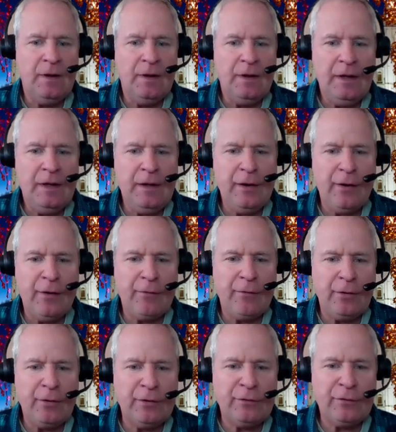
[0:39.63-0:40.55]

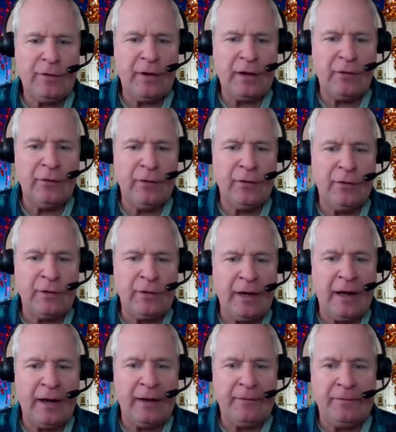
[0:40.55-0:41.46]
here. Let's take a look
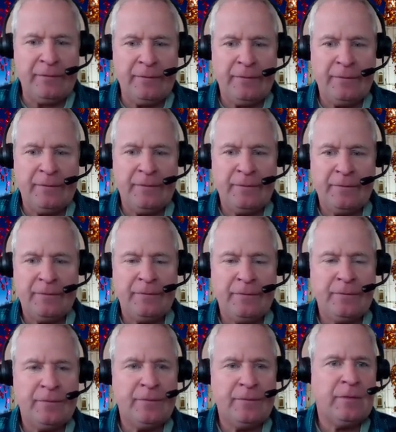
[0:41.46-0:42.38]
at
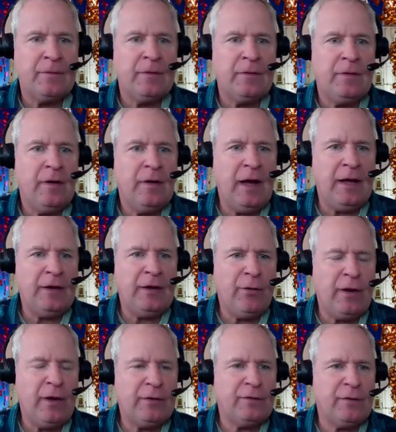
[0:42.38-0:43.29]

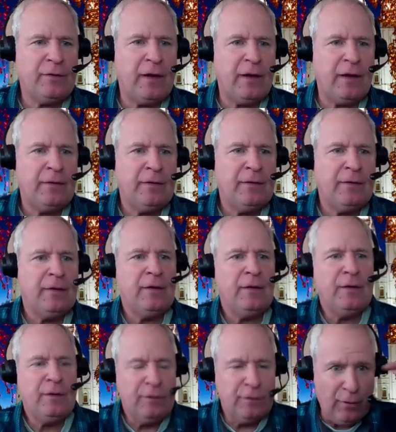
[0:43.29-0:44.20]
your essay.
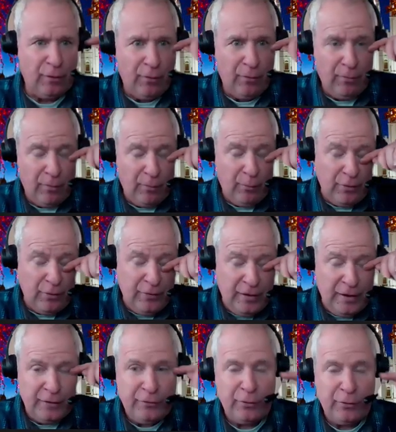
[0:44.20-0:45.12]
So with
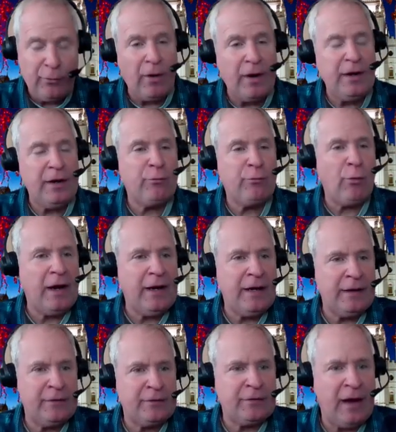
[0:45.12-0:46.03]
the integrated
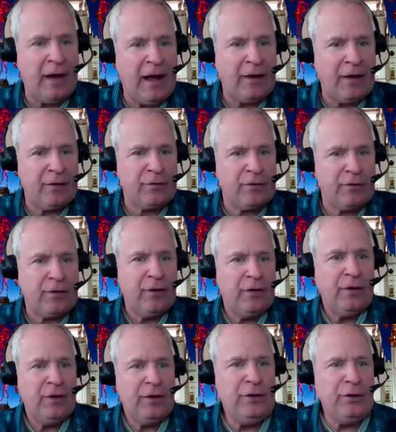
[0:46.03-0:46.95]
writing task,
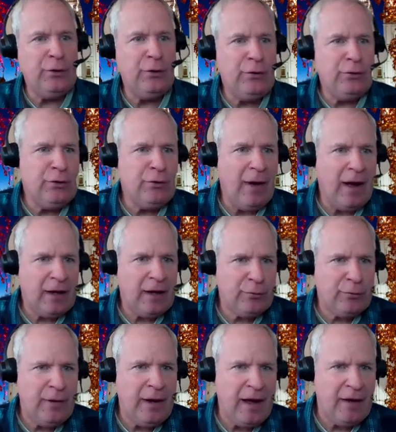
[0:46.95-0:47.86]
you
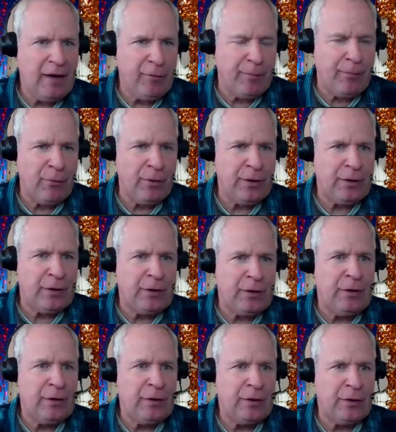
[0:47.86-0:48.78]
actually have a pretty
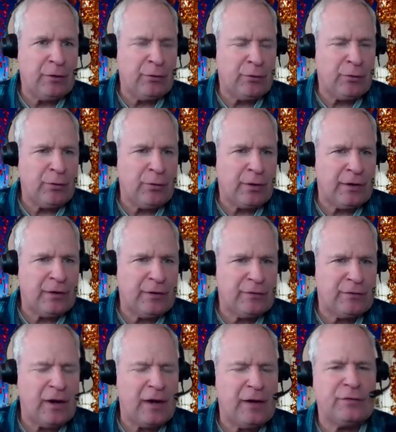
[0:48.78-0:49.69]
good
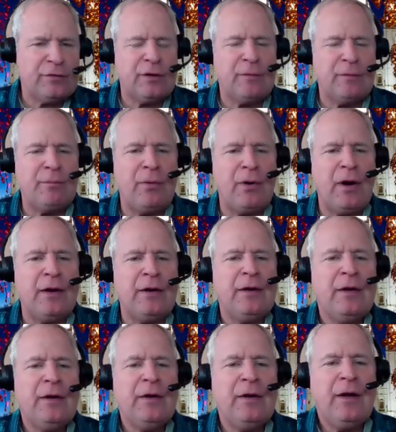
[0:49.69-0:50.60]
organization, but
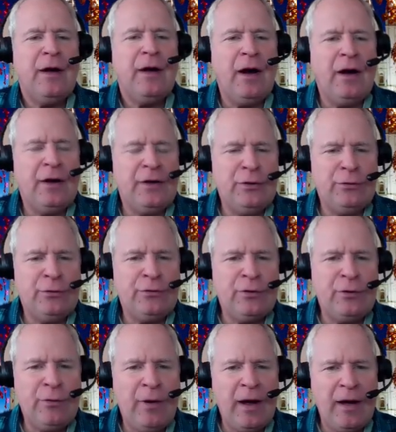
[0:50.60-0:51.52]
you
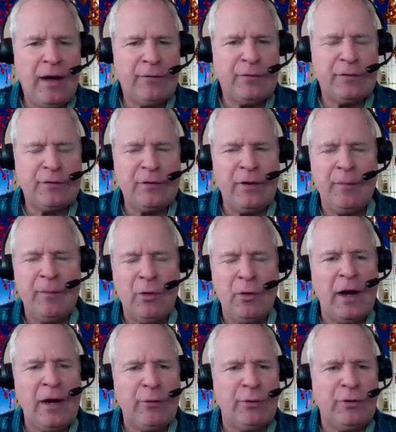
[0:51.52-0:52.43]
do have some
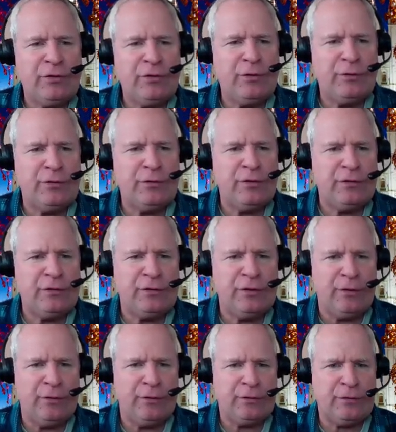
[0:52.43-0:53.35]
language use
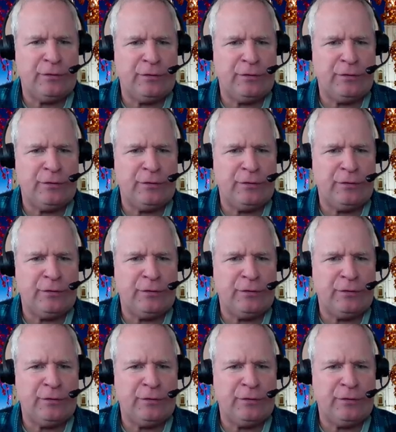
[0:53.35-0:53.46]
issues